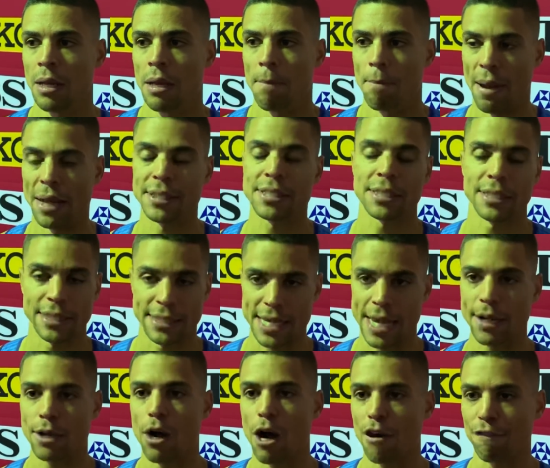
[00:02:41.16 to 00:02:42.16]
mentally
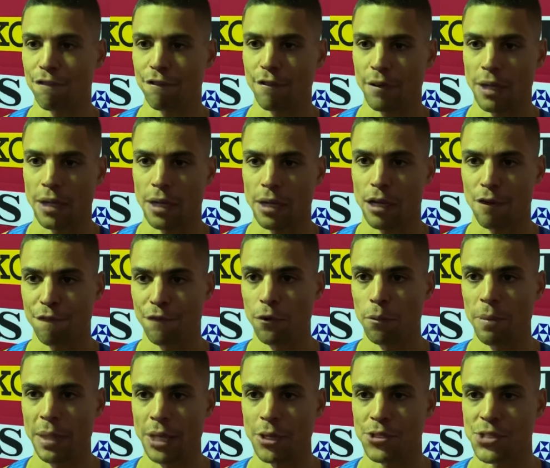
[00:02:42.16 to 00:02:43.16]
take off a few
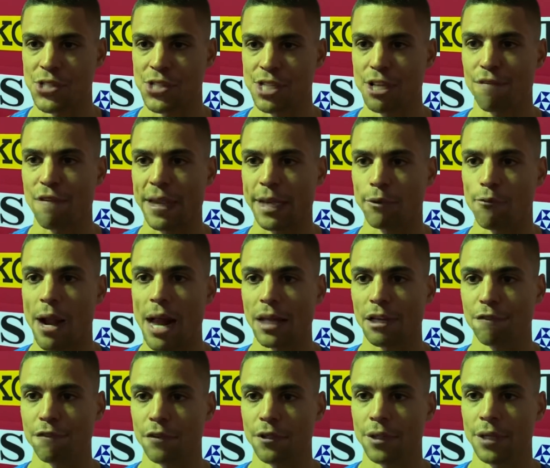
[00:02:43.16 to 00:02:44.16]
meters and see if I can rally
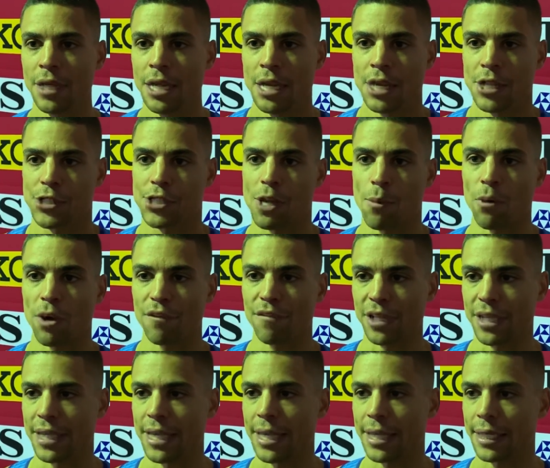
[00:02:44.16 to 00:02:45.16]
for somewhat of a
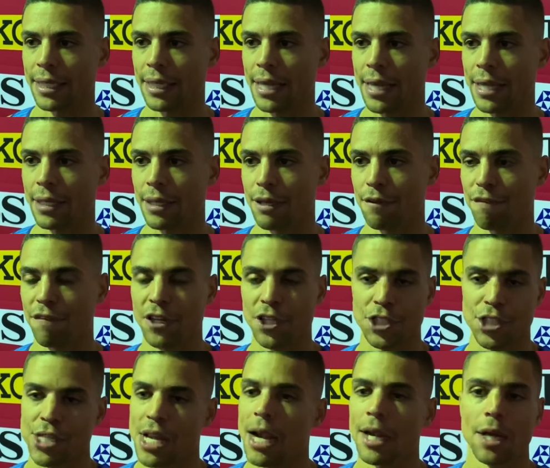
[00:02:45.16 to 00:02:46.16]
kick and finish
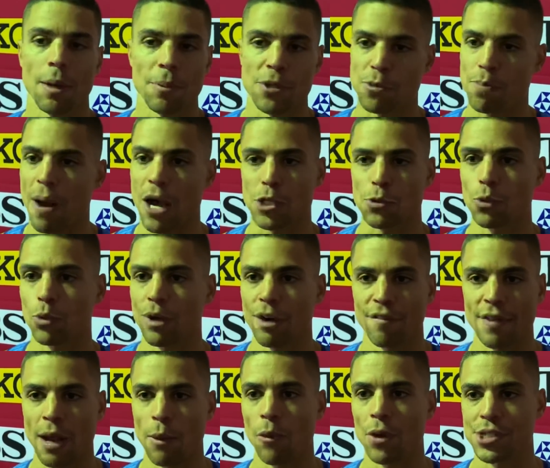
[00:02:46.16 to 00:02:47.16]
as high up as possible, whatever
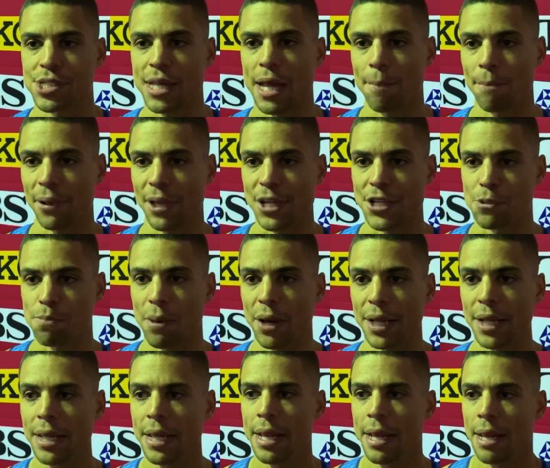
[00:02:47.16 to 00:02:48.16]
that was in that place.
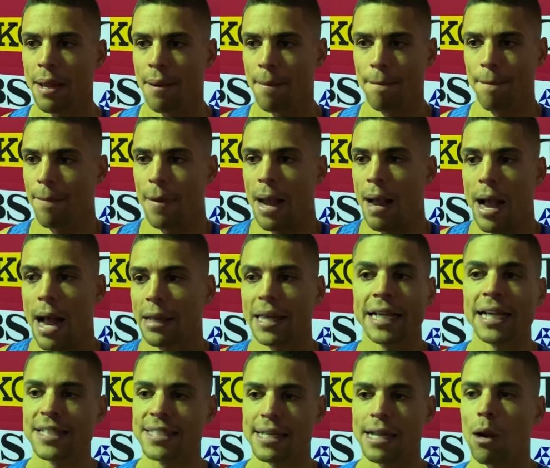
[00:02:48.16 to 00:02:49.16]
But like
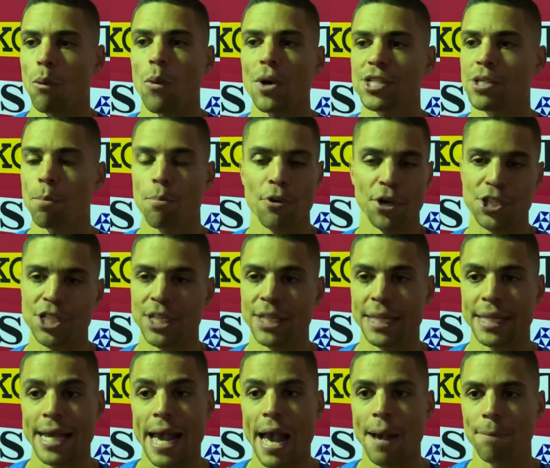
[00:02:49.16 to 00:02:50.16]
I said, I wasn't bridging the
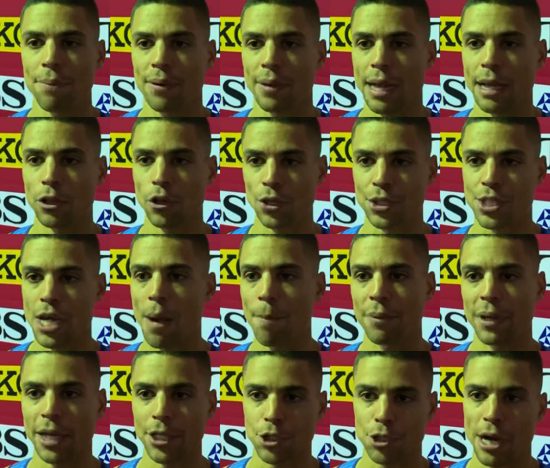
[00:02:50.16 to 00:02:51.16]
gap. I looked up
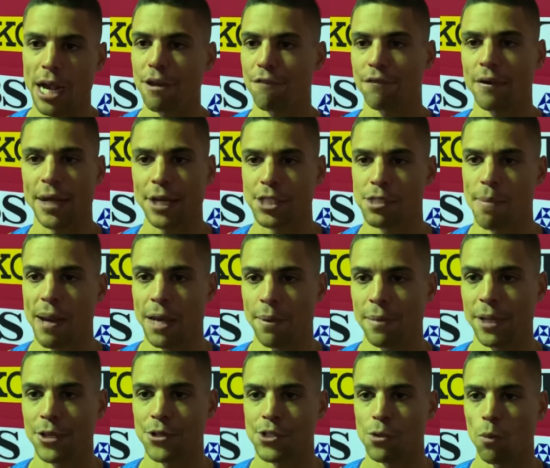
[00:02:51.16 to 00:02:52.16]
and I tried for X amount of
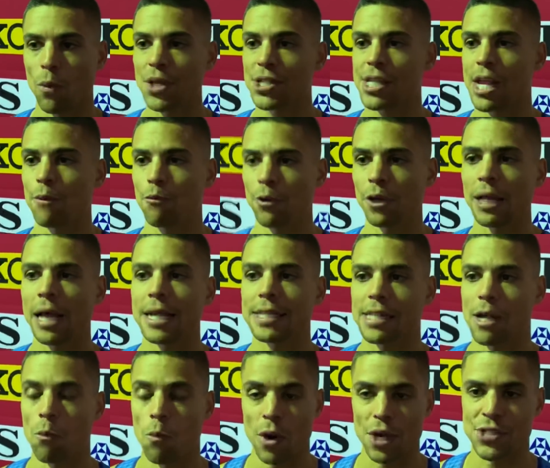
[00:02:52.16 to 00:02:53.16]
meters. And once I realized
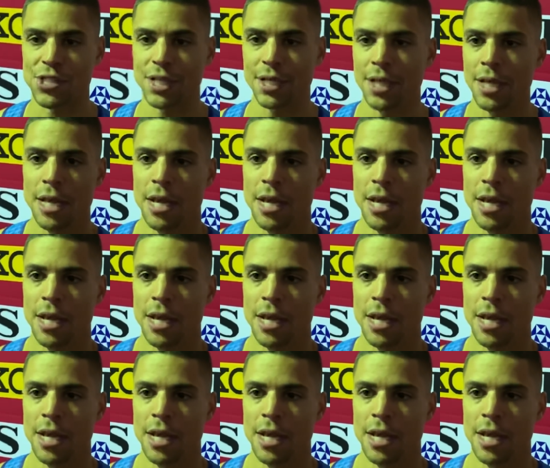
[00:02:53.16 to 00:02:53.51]
I wasn't,